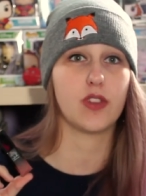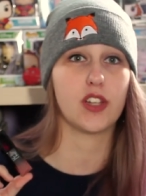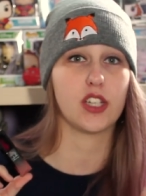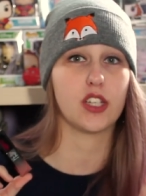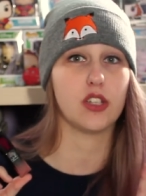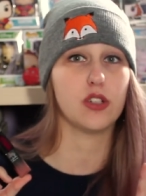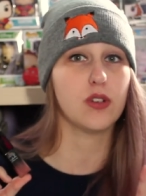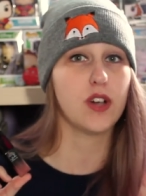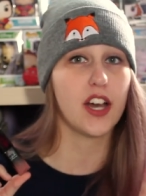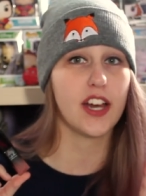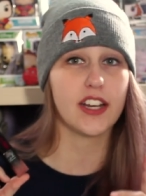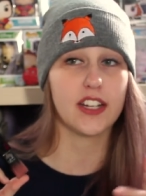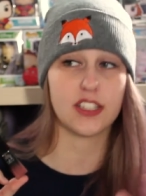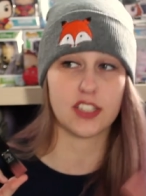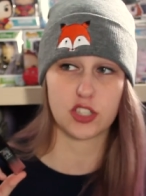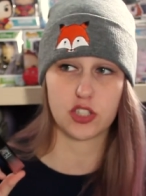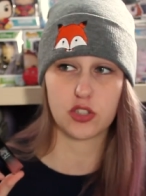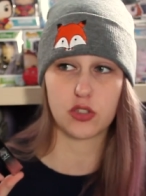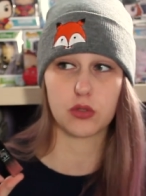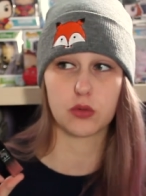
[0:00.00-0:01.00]
Like, you gotta
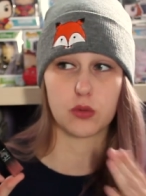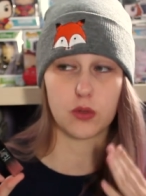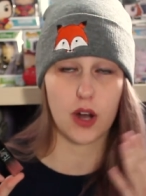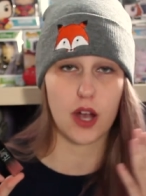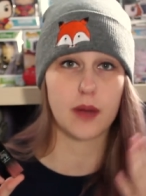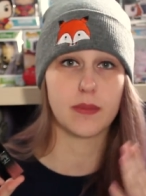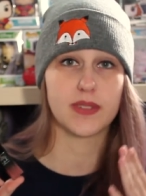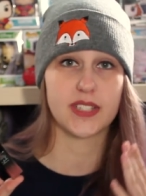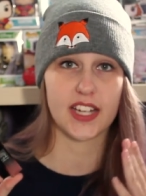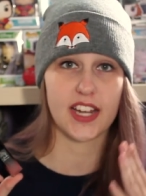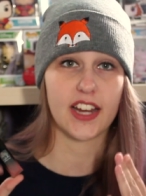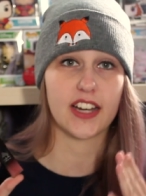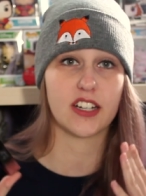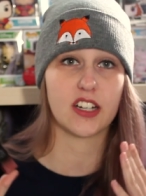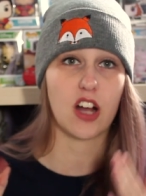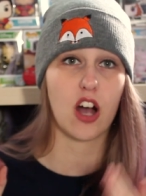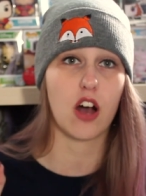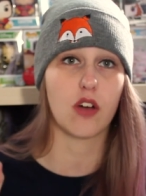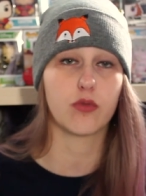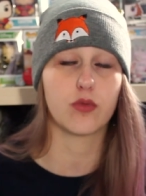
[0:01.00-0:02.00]
scrub to get
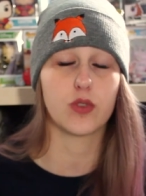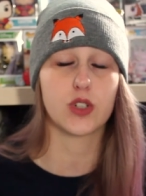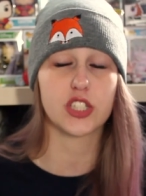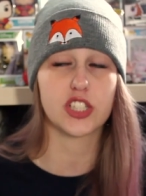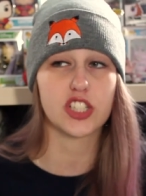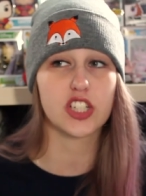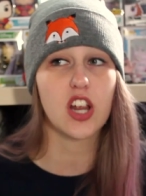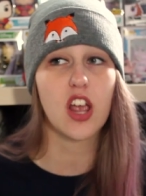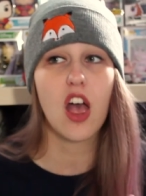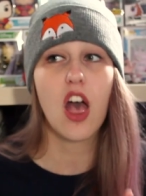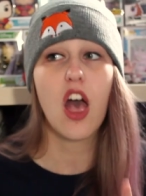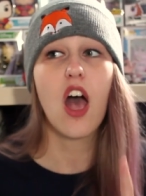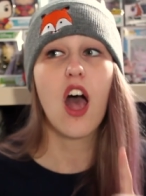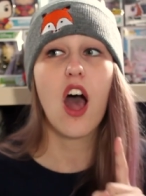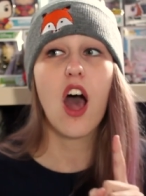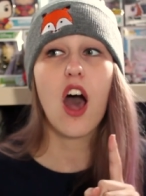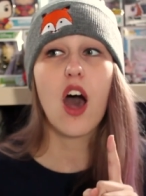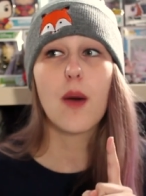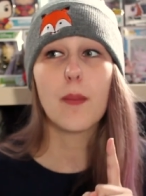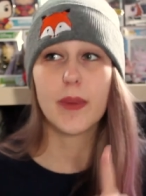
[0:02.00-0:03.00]
it off, which
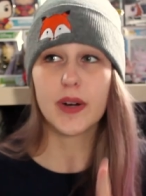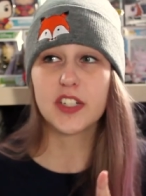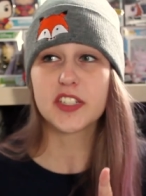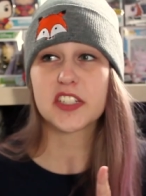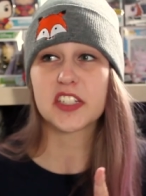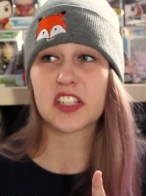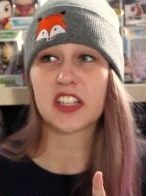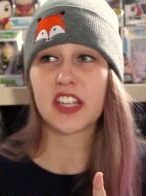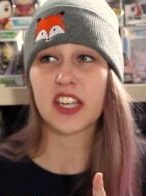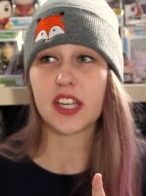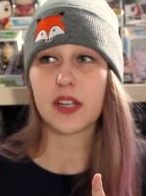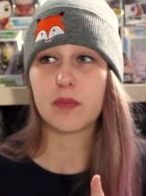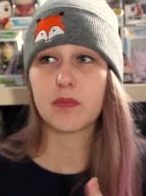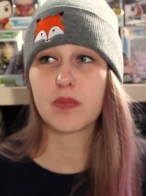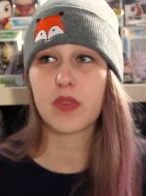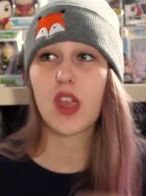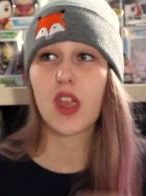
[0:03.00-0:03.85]
personally